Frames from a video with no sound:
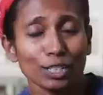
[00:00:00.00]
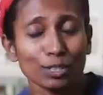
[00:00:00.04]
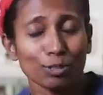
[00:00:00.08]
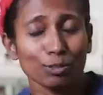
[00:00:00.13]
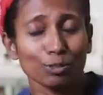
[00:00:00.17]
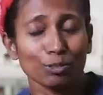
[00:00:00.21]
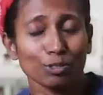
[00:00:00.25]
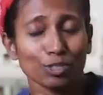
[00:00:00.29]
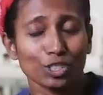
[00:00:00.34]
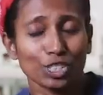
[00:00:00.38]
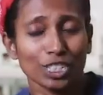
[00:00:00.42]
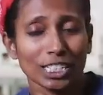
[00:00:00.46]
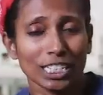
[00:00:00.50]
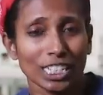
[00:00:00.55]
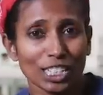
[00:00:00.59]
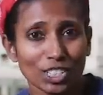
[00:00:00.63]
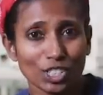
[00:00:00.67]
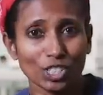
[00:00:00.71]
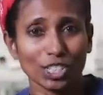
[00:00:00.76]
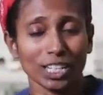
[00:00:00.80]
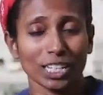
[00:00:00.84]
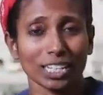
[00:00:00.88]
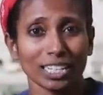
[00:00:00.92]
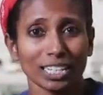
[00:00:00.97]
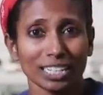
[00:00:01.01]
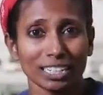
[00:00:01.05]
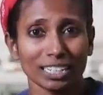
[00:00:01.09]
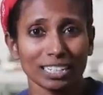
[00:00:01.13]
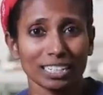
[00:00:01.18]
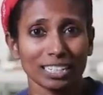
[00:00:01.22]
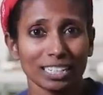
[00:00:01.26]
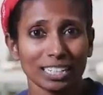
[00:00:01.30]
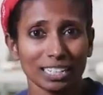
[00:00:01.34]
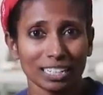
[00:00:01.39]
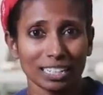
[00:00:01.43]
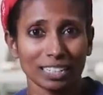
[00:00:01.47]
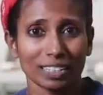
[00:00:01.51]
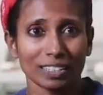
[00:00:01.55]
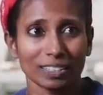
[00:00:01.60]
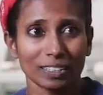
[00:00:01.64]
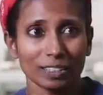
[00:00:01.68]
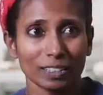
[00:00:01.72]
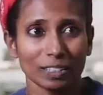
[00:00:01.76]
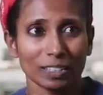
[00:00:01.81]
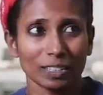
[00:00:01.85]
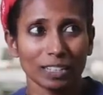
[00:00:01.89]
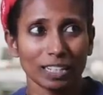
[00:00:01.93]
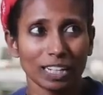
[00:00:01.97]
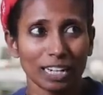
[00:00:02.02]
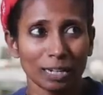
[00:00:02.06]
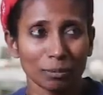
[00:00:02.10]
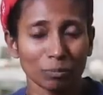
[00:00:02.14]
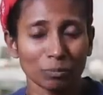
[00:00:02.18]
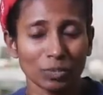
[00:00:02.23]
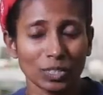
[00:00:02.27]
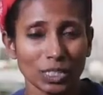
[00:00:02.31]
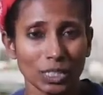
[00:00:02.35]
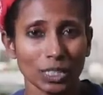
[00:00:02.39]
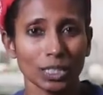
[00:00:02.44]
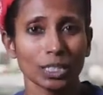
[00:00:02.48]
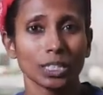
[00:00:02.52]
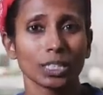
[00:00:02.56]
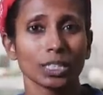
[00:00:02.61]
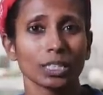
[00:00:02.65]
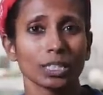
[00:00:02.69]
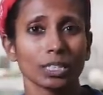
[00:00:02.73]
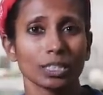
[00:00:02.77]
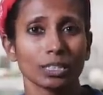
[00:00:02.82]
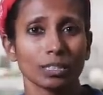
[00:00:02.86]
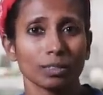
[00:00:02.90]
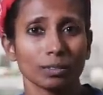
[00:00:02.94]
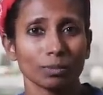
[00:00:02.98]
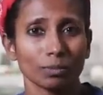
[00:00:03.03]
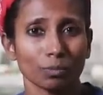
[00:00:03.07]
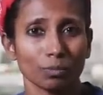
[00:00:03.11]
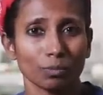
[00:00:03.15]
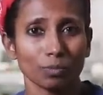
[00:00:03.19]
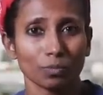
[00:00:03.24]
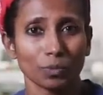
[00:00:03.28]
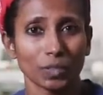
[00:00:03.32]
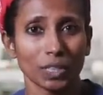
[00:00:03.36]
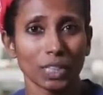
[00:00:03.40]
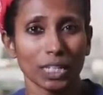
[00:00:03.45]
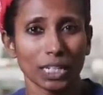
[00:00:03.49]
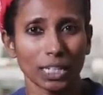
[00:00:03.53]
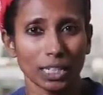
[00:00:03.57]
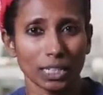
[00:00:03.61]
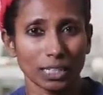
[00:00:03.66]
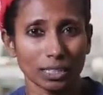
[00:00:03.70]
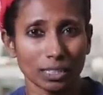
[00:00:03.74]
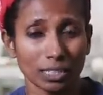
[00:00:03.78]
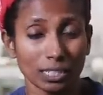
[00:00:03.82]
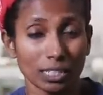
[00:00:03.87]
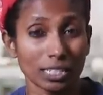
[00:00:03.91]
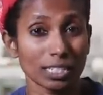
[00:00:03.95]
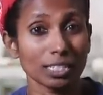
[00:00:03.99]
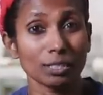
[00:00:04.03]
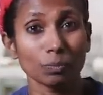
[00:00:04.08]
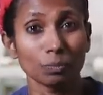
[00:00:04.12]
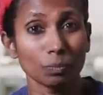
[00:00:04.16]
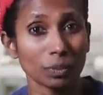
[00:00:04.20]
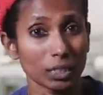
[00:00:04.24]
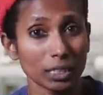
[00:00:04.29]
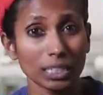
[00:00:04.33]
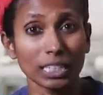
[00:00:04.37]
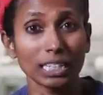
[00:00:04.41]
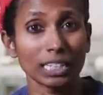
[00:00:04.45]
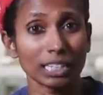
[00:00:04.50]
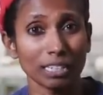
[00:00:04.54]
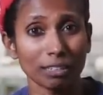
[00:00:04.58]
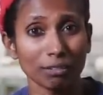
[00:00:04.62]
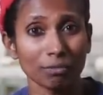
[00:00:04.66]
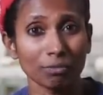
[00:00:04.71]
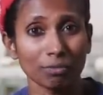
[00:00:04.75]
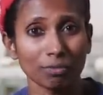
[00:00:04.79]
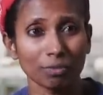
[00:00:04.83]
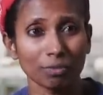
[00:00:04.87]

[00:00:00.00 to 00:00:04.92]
huge kitchen, I'm still feeling disbelief.